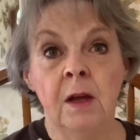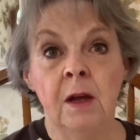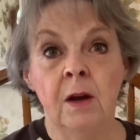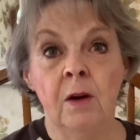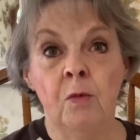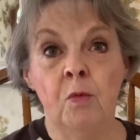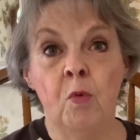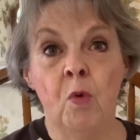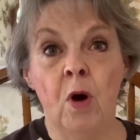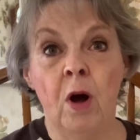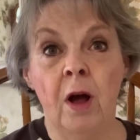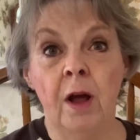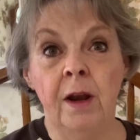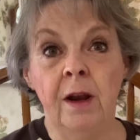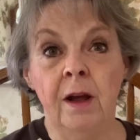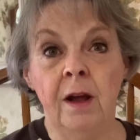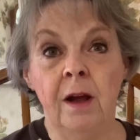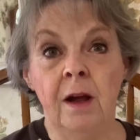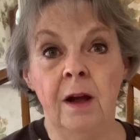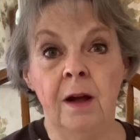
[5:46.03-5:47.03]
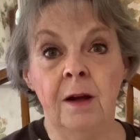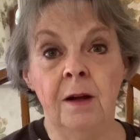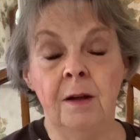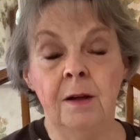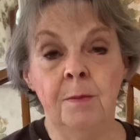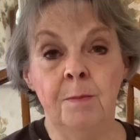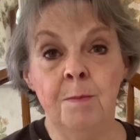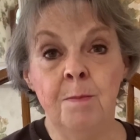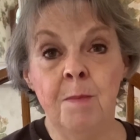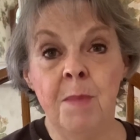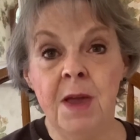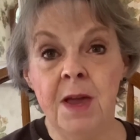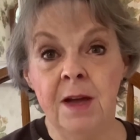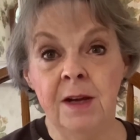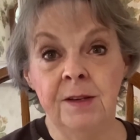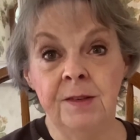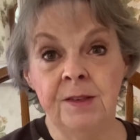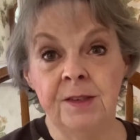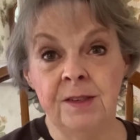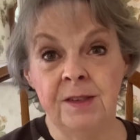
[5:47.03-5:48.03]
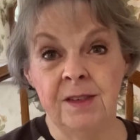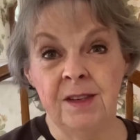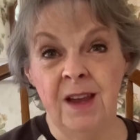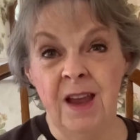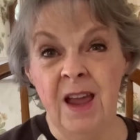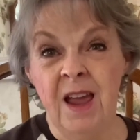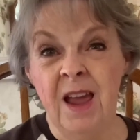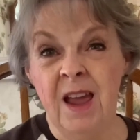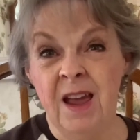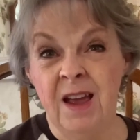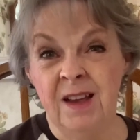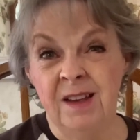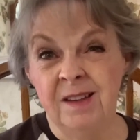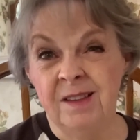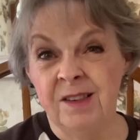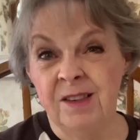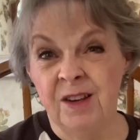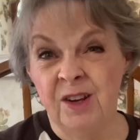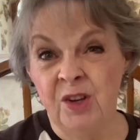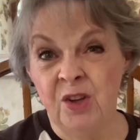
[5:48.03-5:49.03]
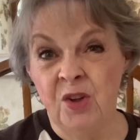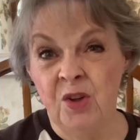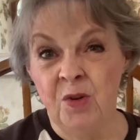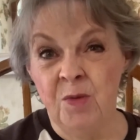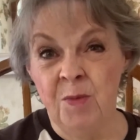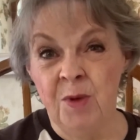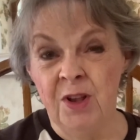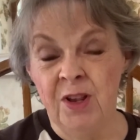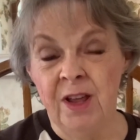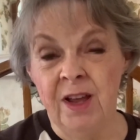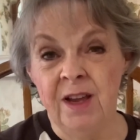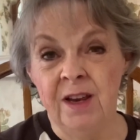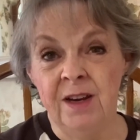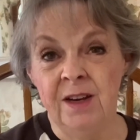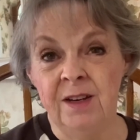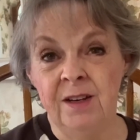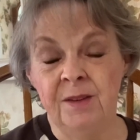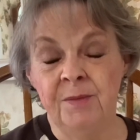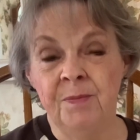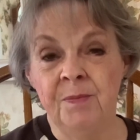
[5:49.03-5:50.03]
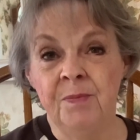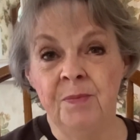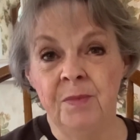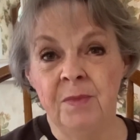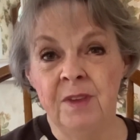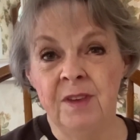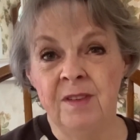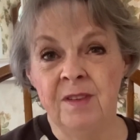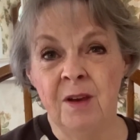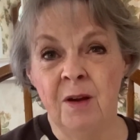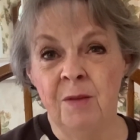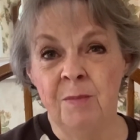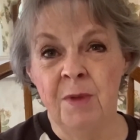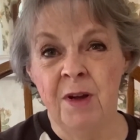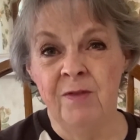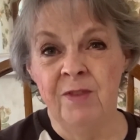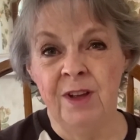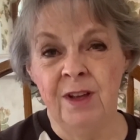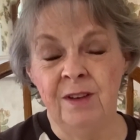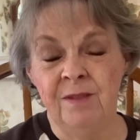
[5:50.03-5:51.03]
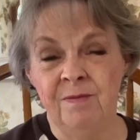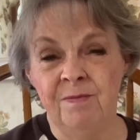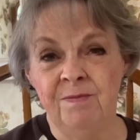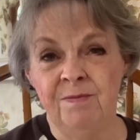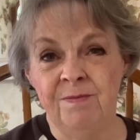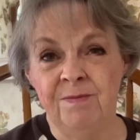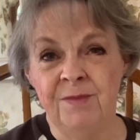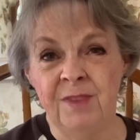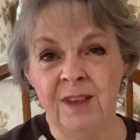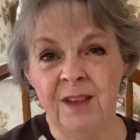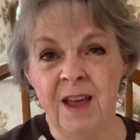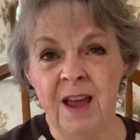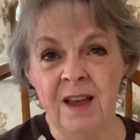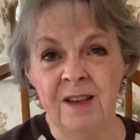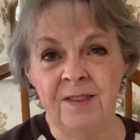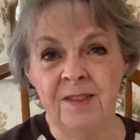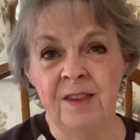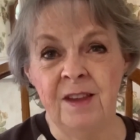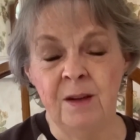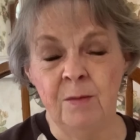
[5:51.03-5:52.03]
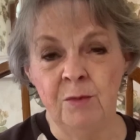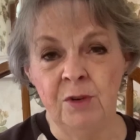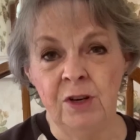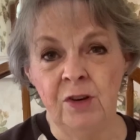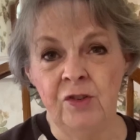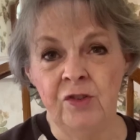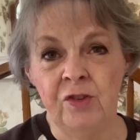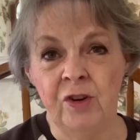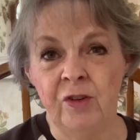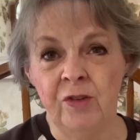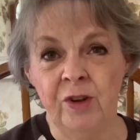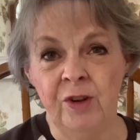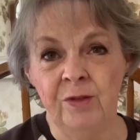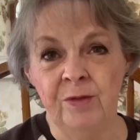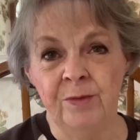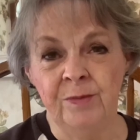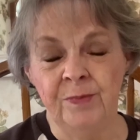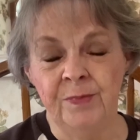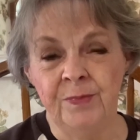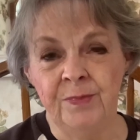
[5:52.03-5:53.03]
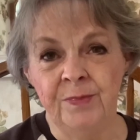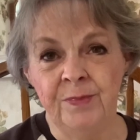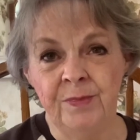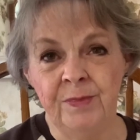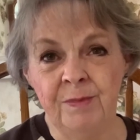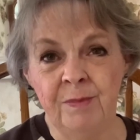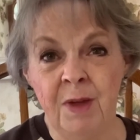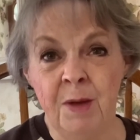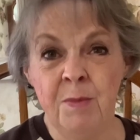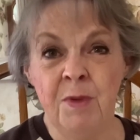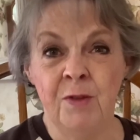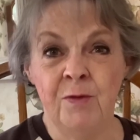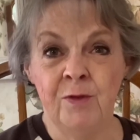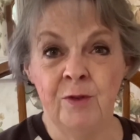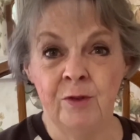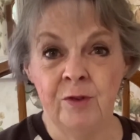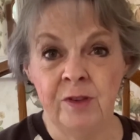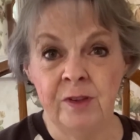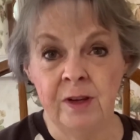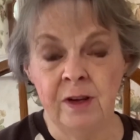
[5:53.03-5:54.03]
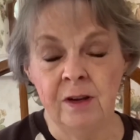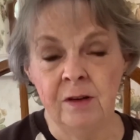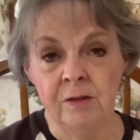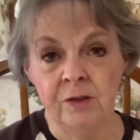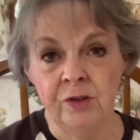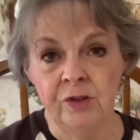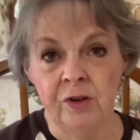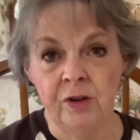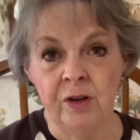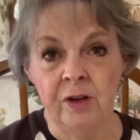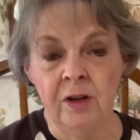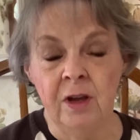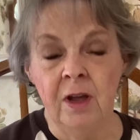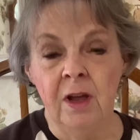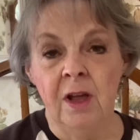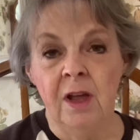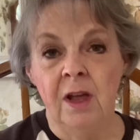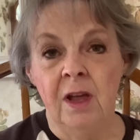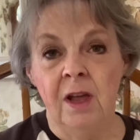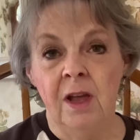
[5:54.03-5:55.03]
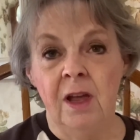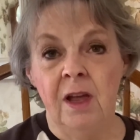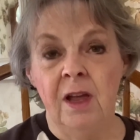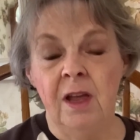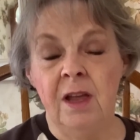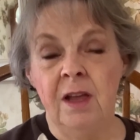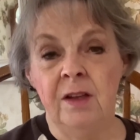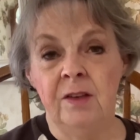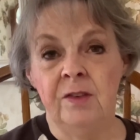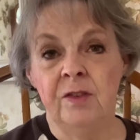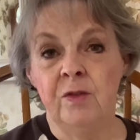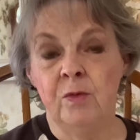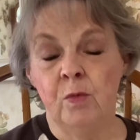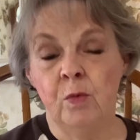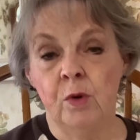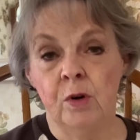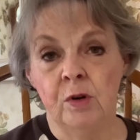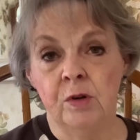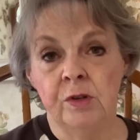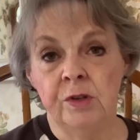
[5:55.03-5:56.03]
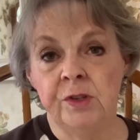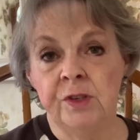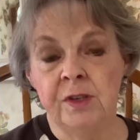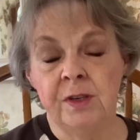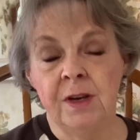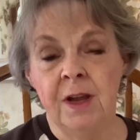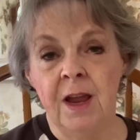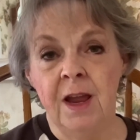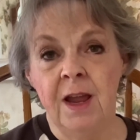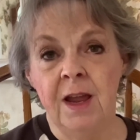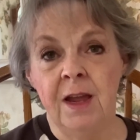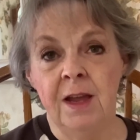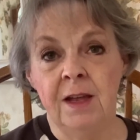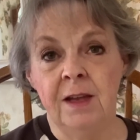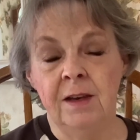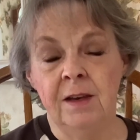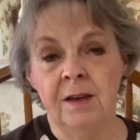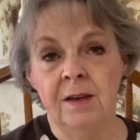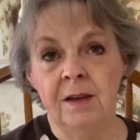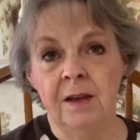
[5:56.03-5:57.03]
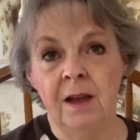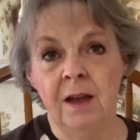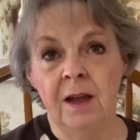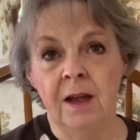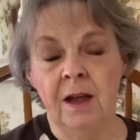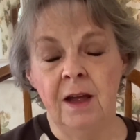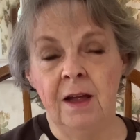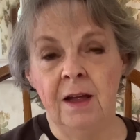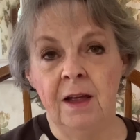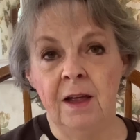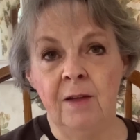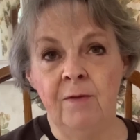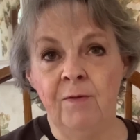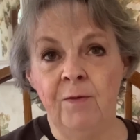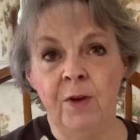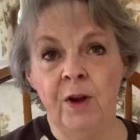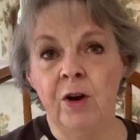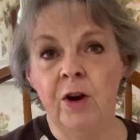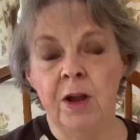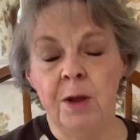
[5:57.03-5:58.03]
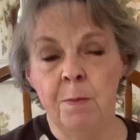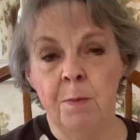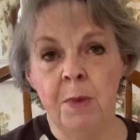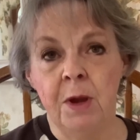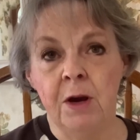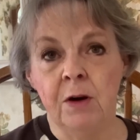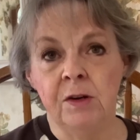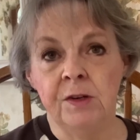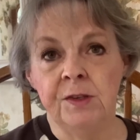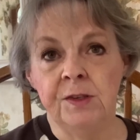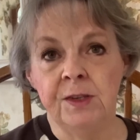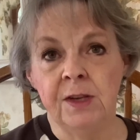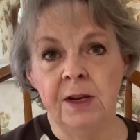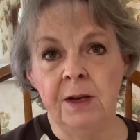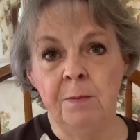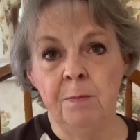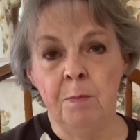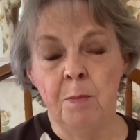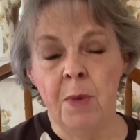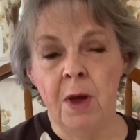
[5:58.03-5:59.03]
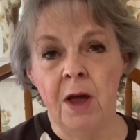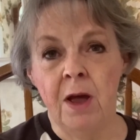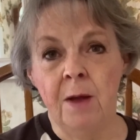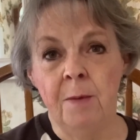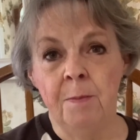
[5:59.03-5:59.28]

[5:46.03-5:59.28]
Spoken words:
what mess has accumulated. Some of it, the last thing I'm going to show you, maybe the first thing I'll show you, is the worst and very embarrassing, but